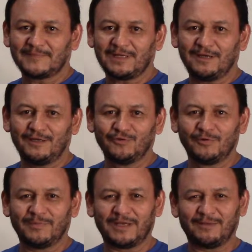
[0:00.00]
How you
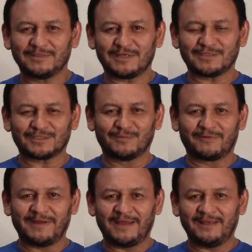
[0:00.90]
doing? My name is Oscar
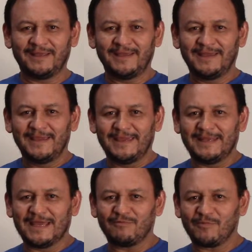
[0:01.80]
Moran
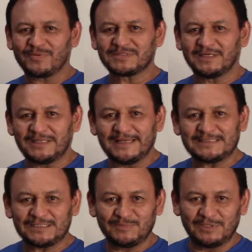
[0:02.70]
and I represent
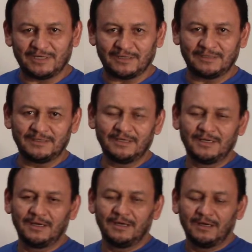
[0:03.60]
AC Beyond.
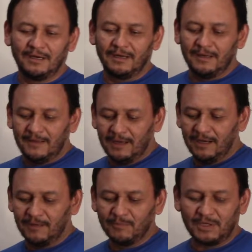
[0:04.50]

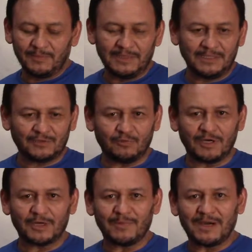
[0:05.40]
I'm going to be
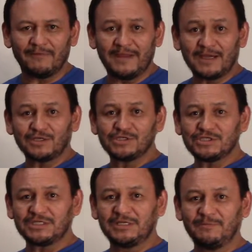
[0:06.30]
talking about air
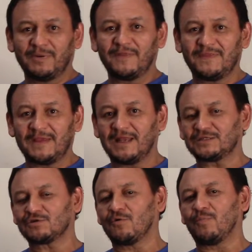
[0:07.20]
conditioning, but the
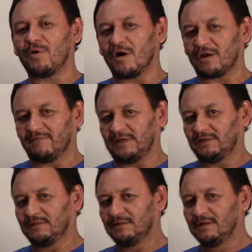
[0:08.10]
electrical part of
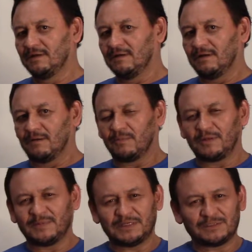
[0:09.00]
it.
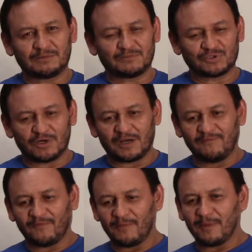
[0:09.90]
We'll be
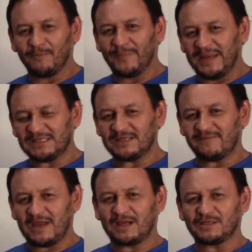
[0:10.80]
starting from the
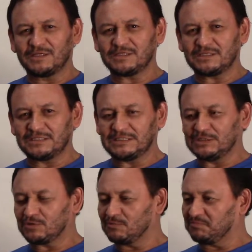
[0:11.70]
basic air conditioning
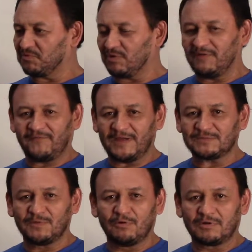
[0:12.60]
into
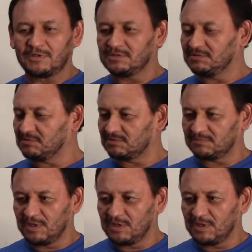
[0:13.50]
three-phase motors,